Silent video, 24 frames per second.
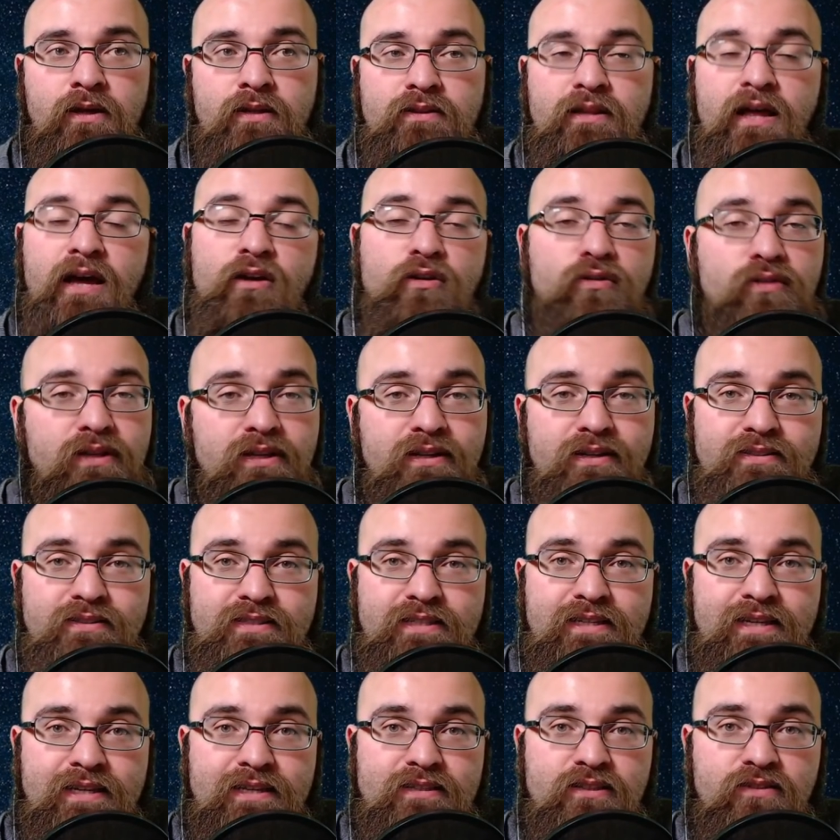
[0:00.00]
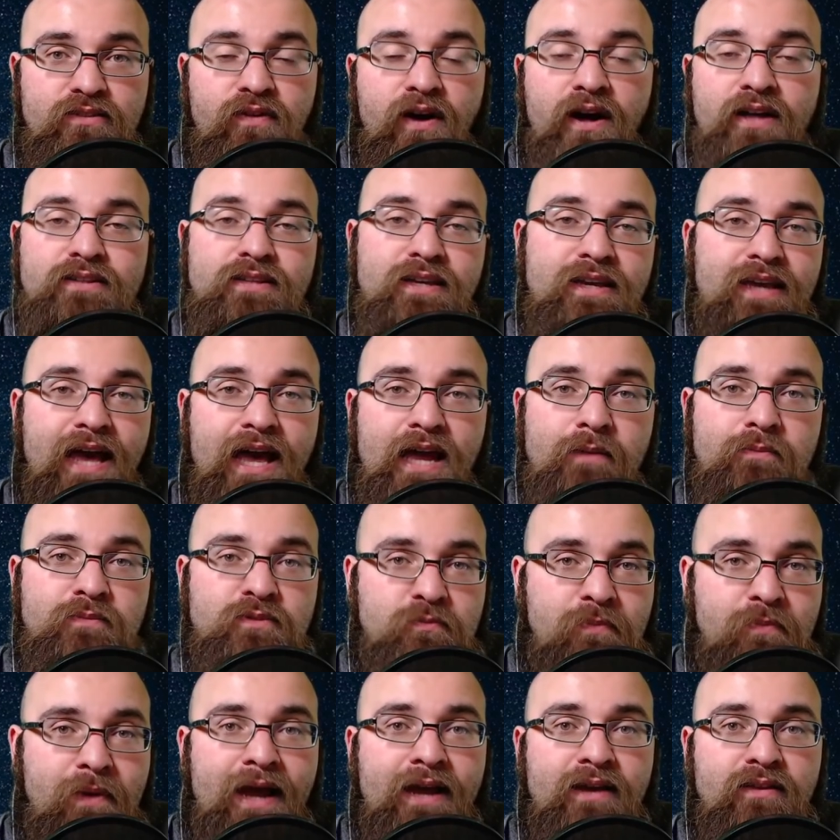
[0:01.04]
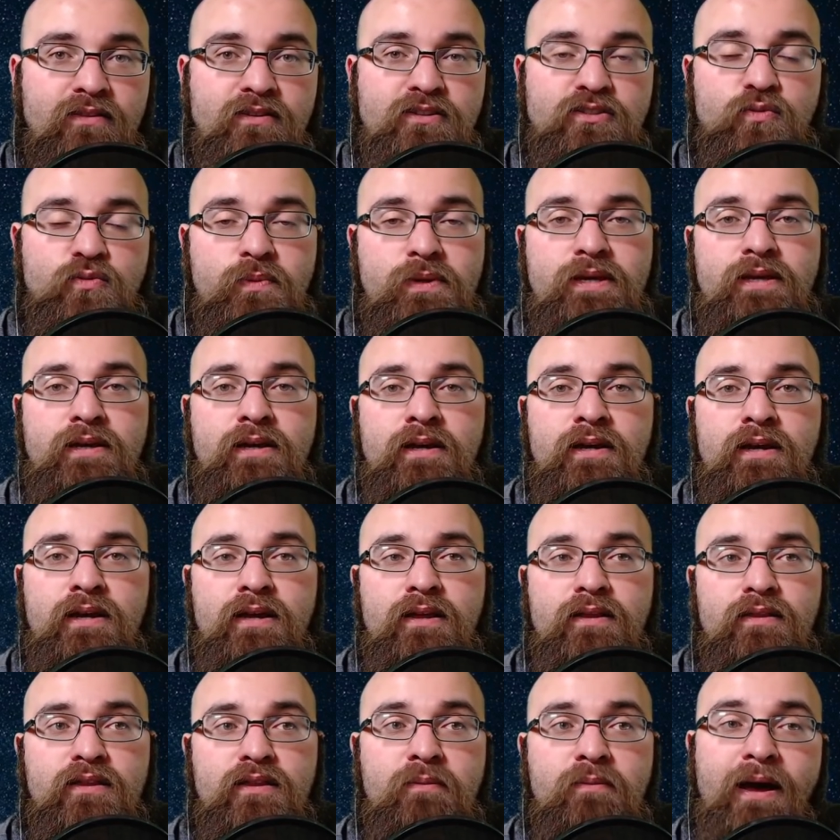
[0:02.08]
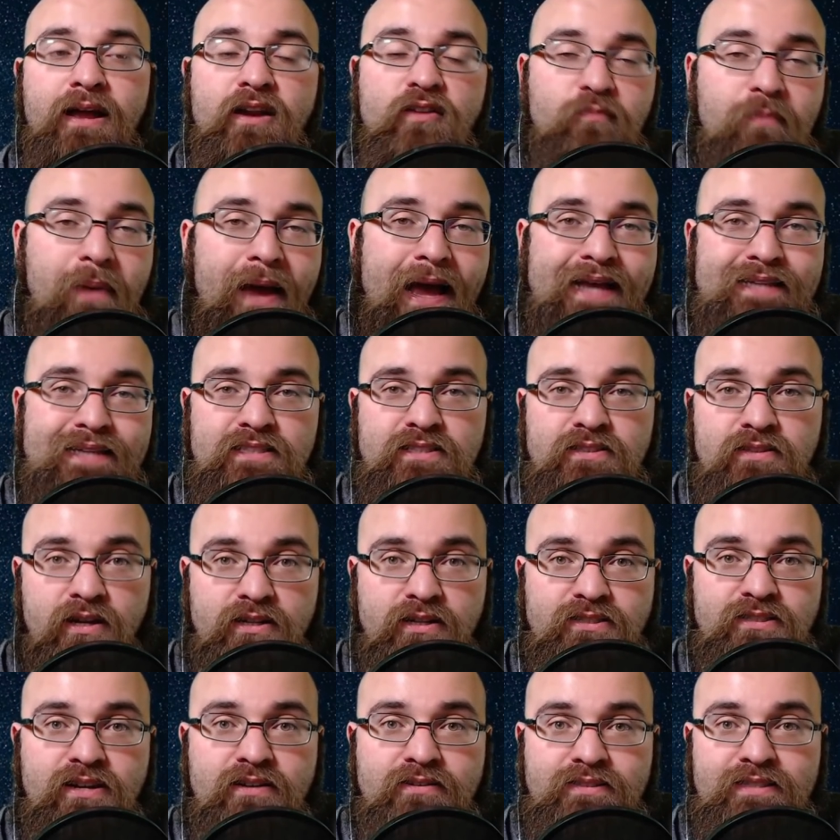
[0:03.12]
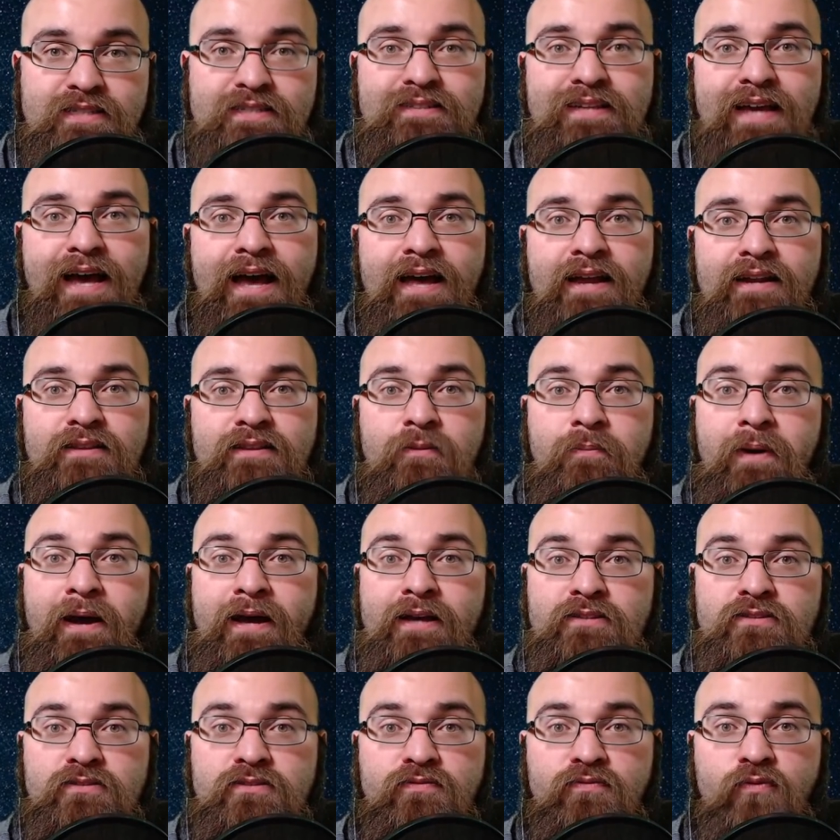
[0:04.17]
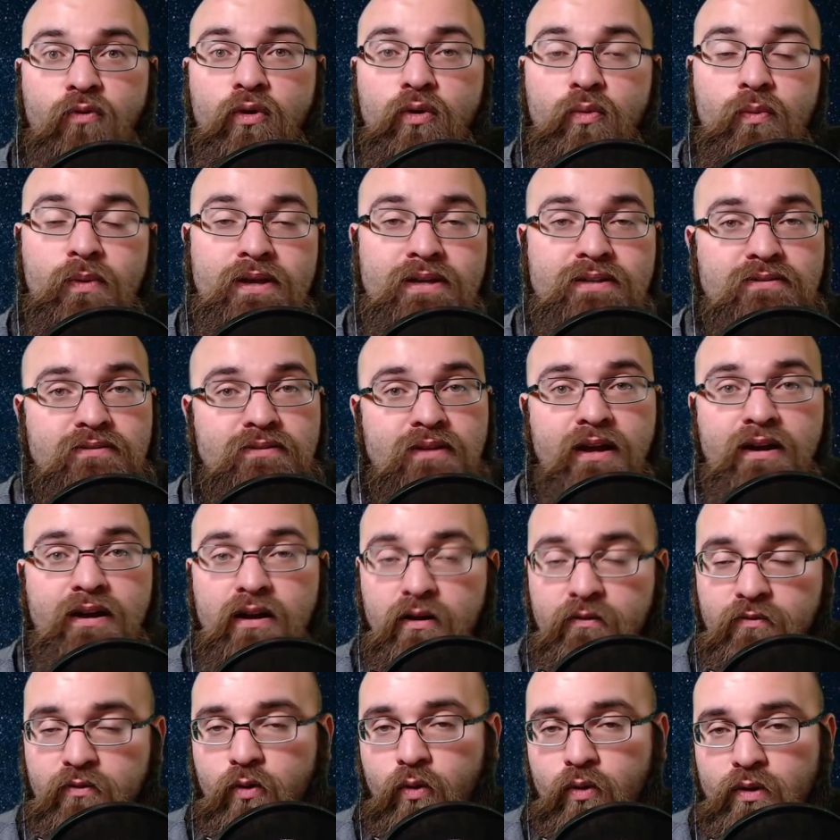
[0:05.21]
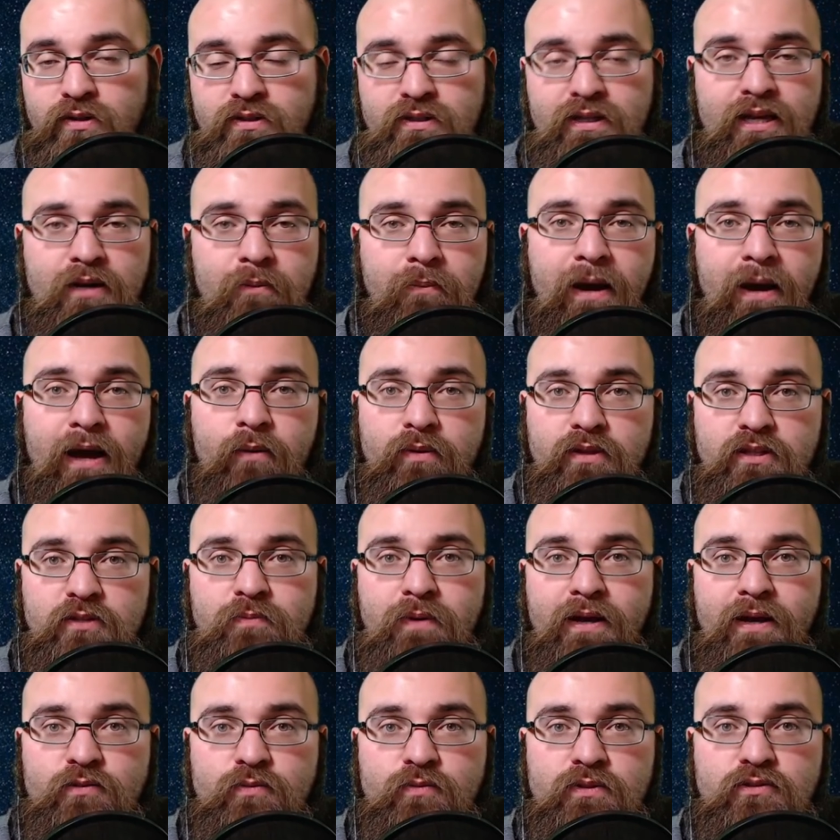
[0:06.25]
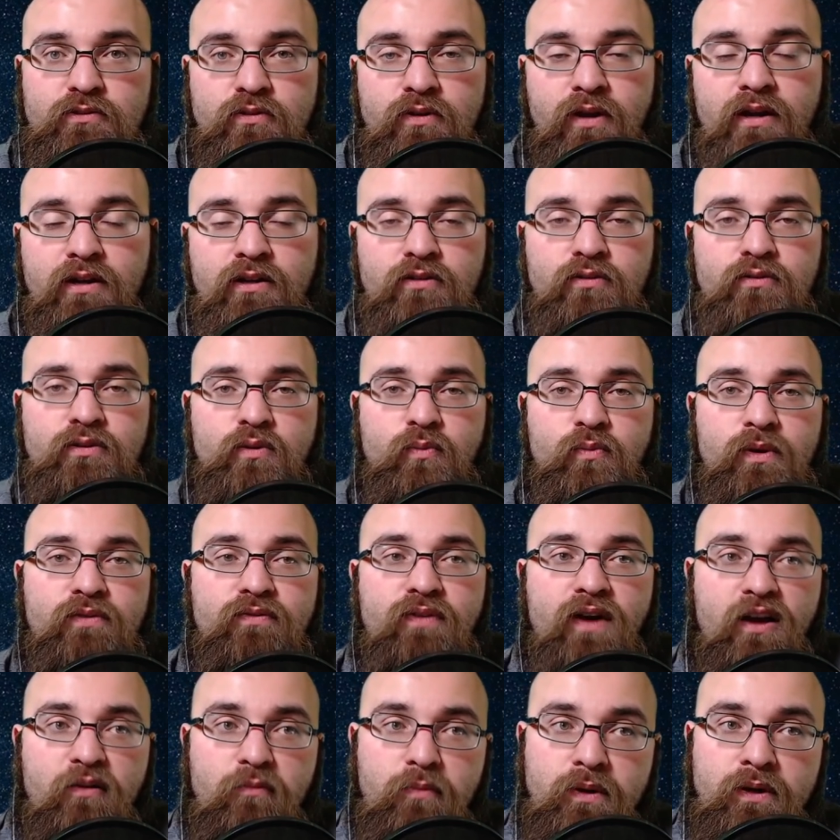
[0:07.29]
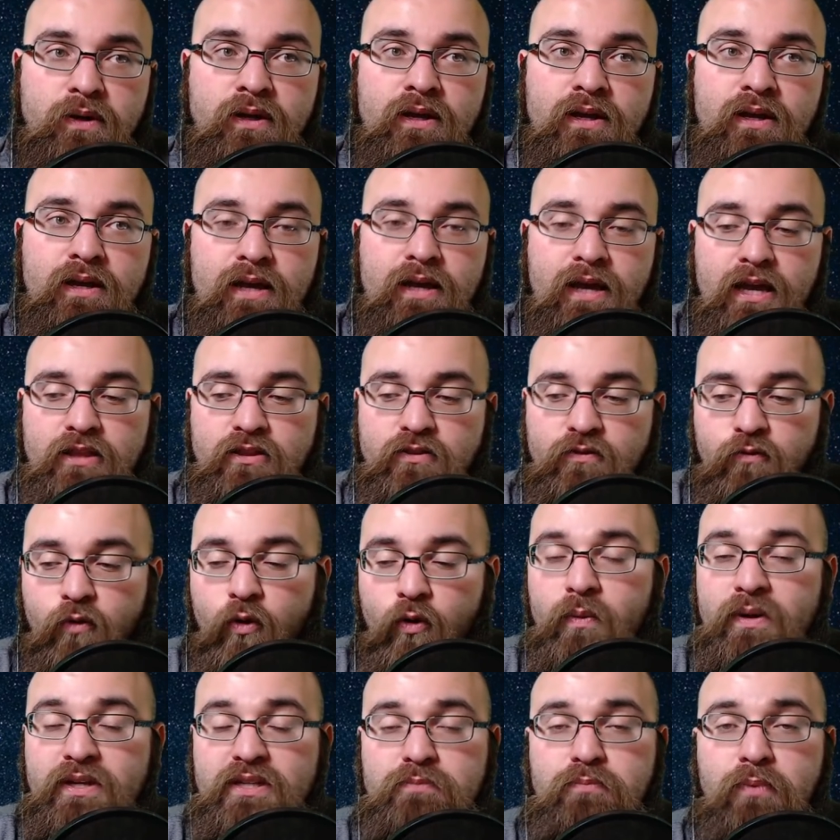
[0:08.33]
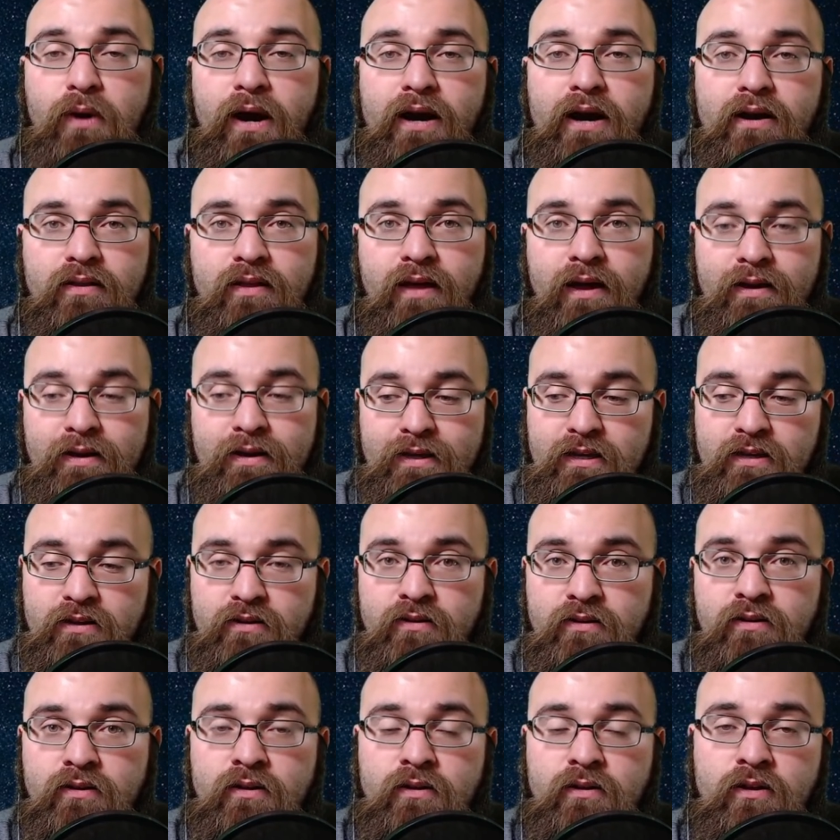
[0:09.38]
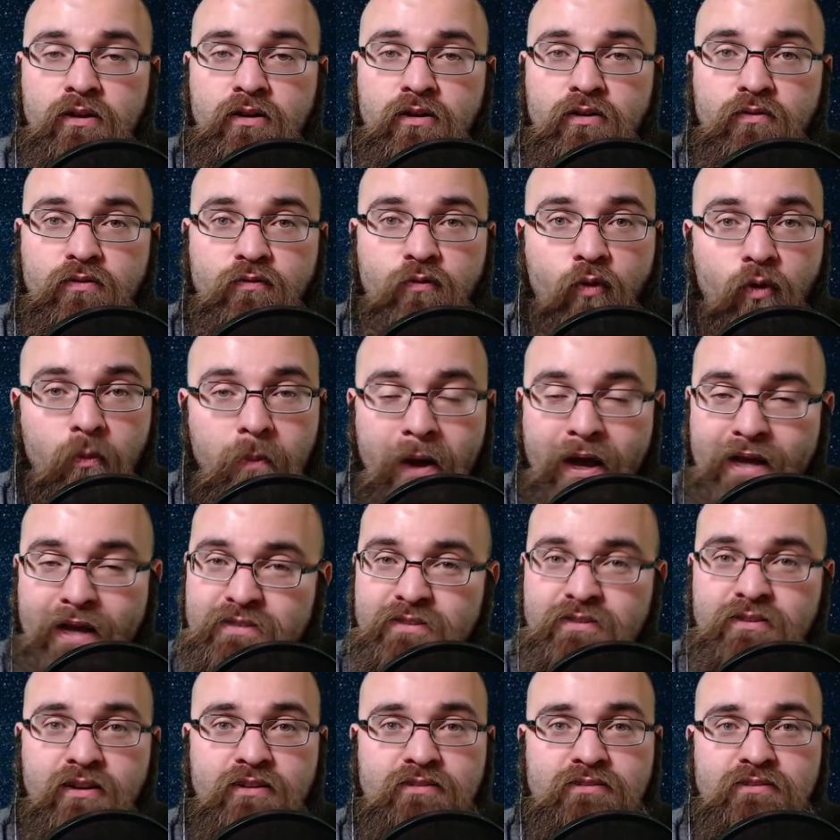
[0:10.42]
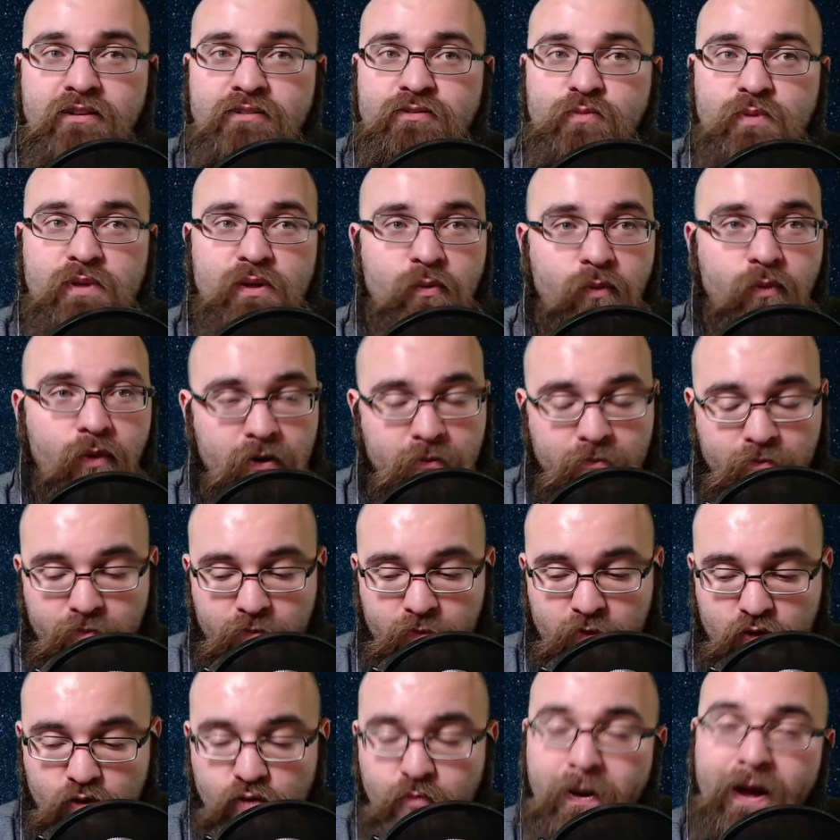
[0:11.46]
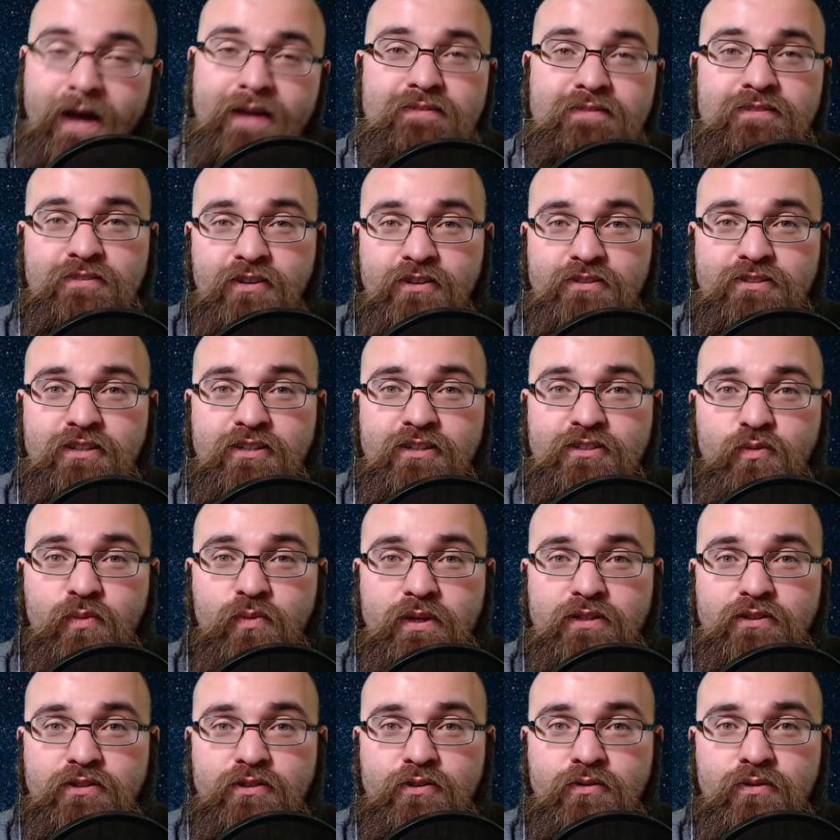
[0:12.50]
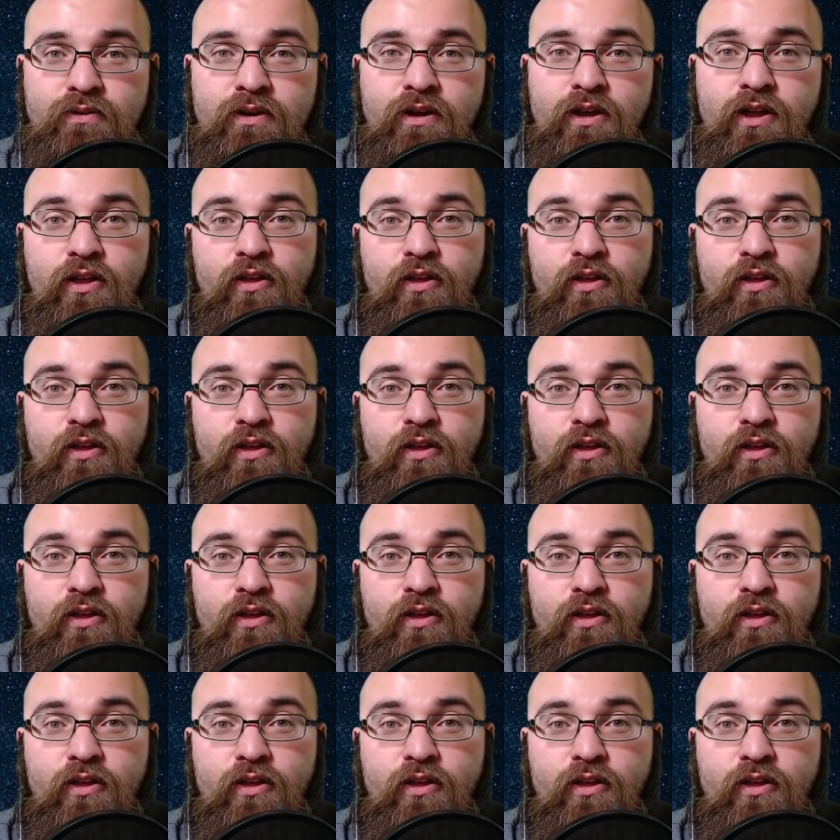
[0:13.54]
Not only does he get Devontae Adams back this week, the amount of passing touchdowns he's had in the past 4 weeks, not, of course, he had a bye week this past week, so not including week 5, but in the 4 weeks prior to that, he had 4 passing touchdowns week 1, 2 passing touchdowns in week 2,